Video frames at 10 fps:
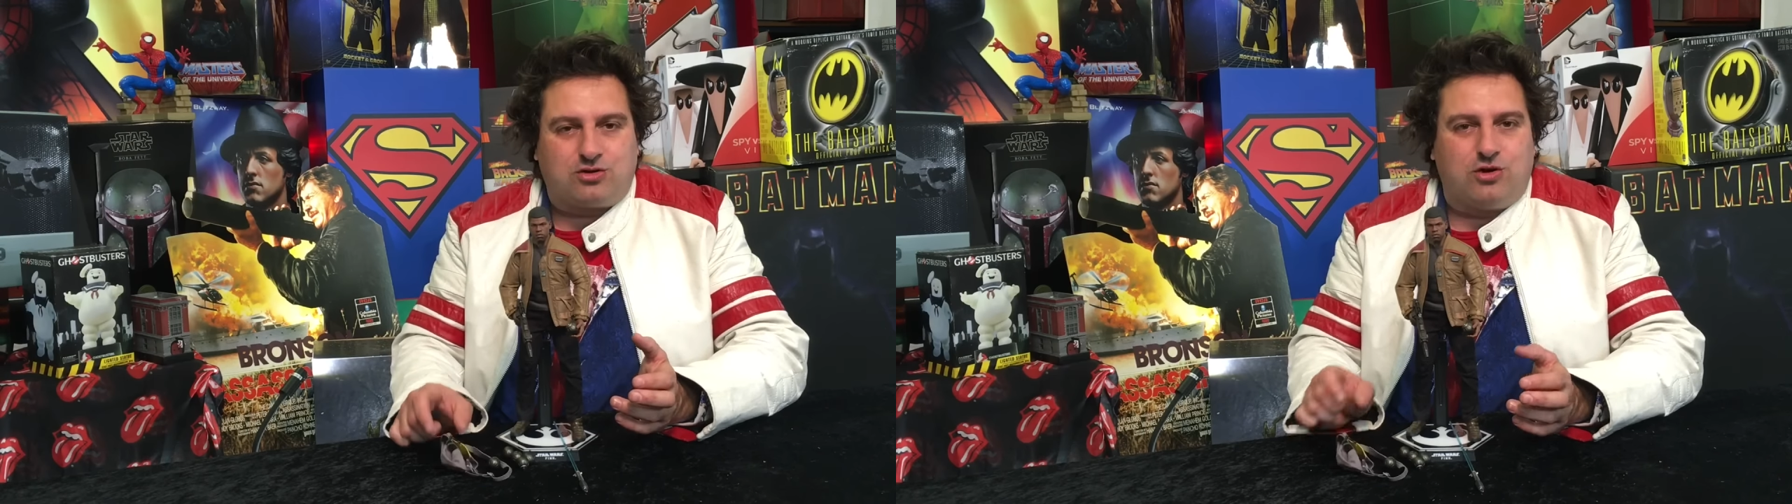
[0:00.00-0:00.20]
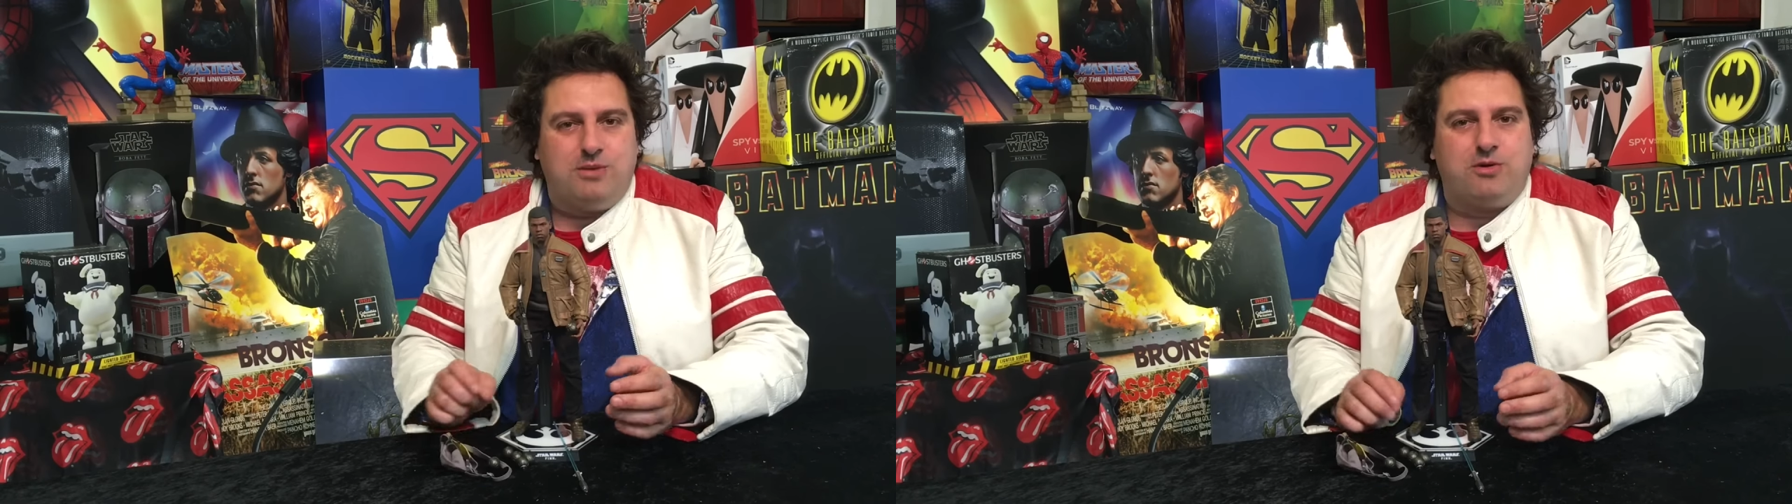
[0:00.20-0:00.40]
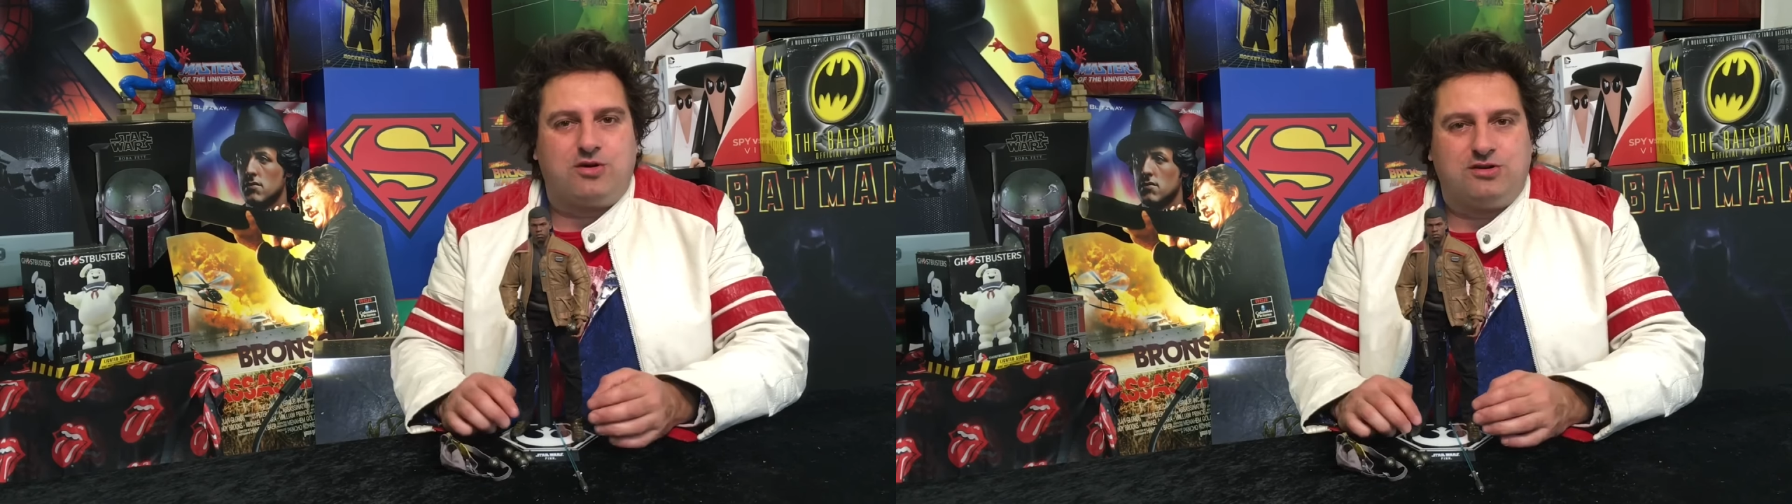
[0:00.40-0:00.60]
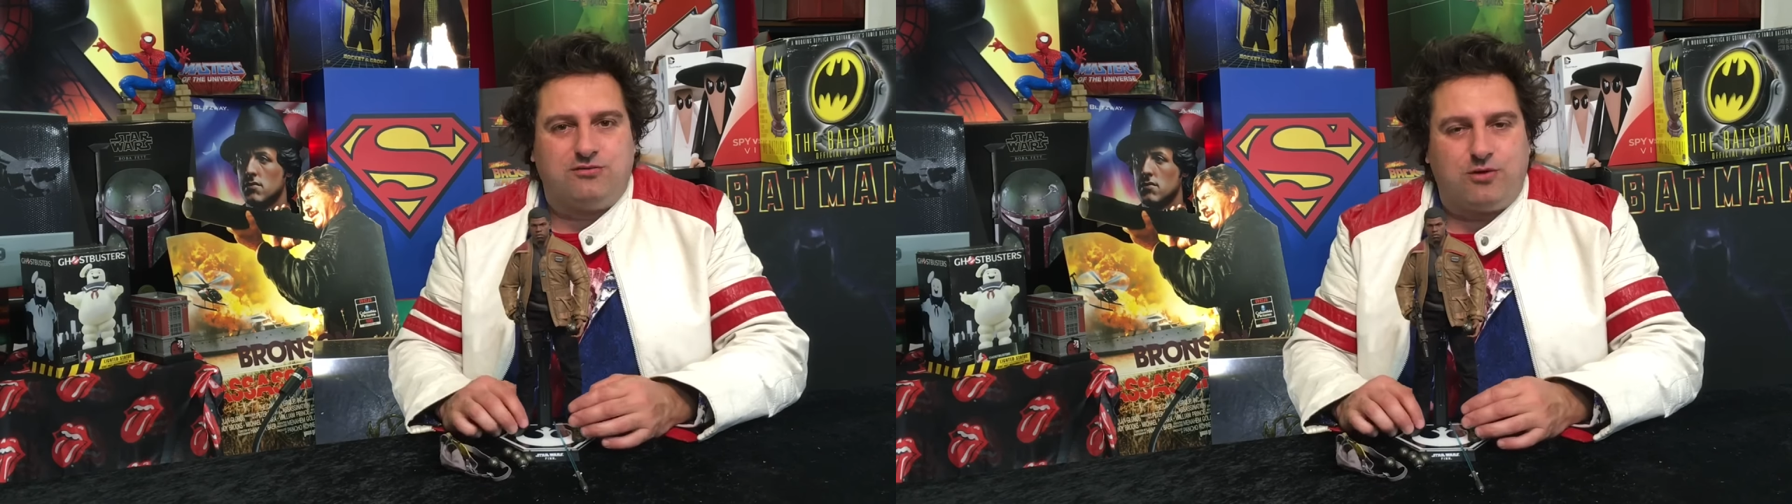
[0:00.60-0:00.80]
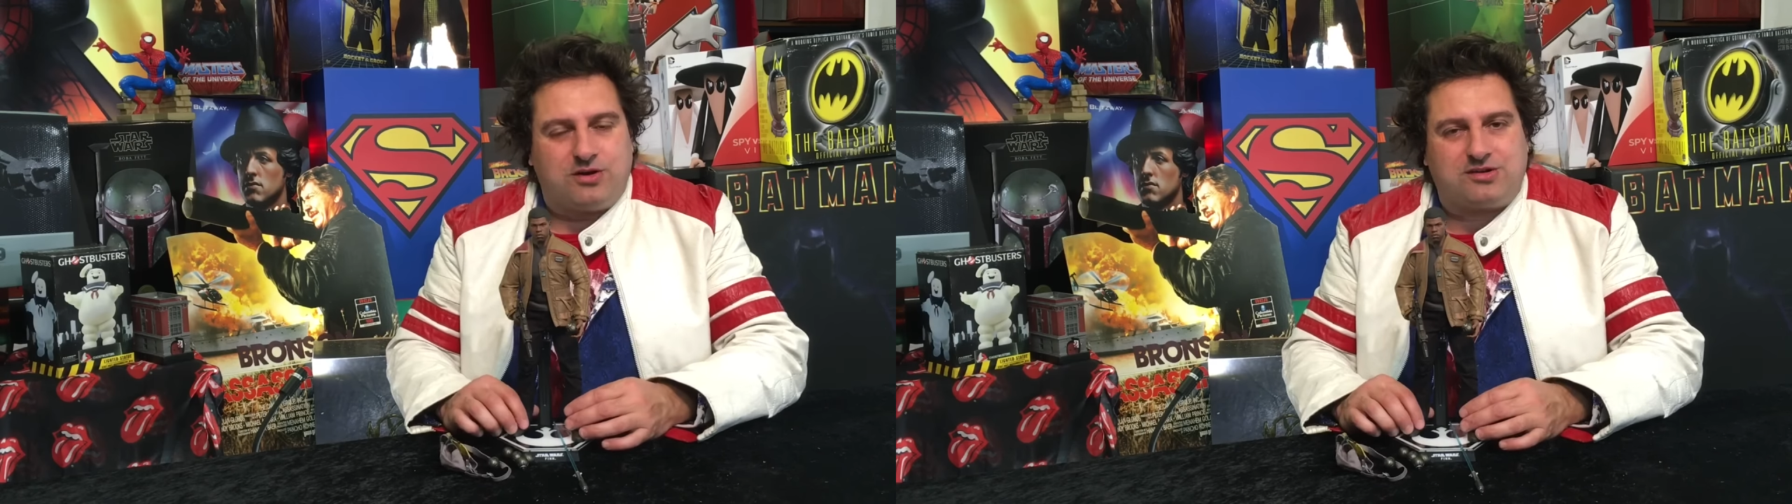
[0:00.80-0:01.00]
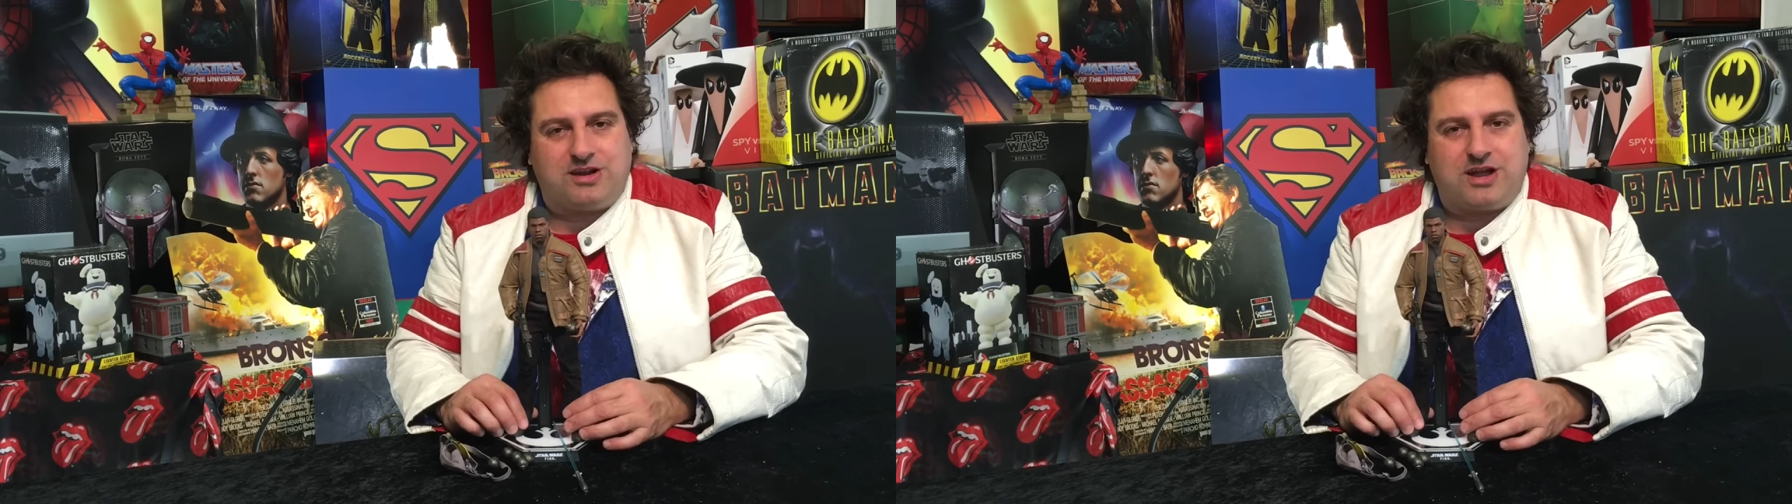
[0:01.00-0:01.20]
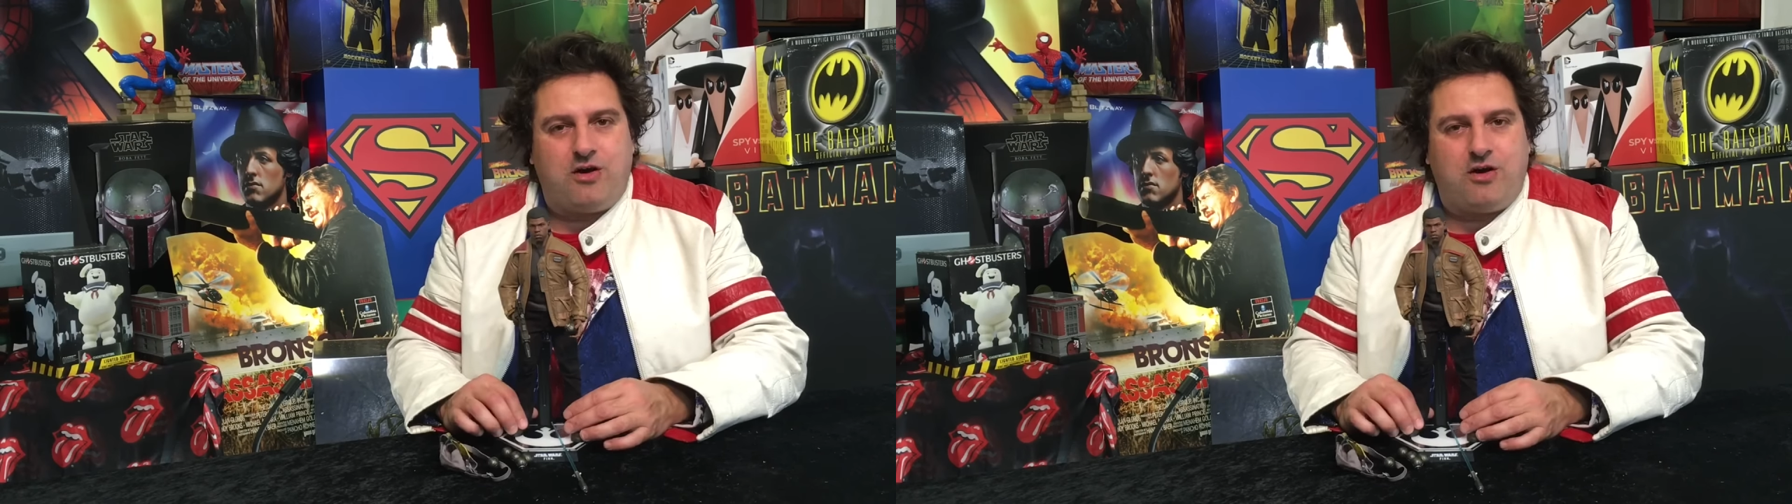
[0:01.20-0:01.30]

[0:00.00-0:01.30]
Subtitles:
toy because you thought it's going to